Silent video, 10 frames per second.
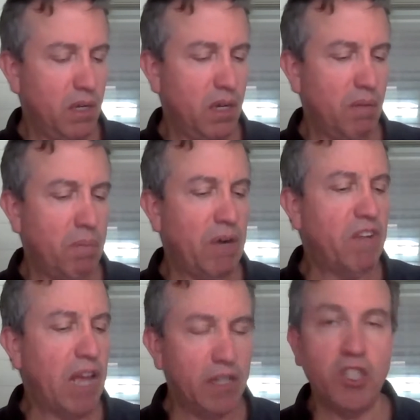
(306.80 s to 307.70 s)
But
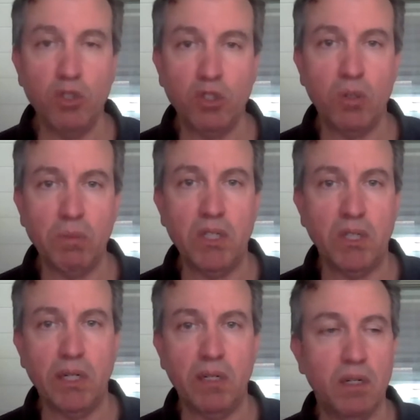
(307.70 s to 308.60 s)
I've gotten used to them
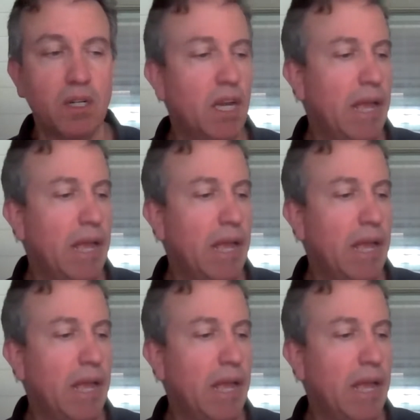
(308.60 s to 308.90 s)
this year.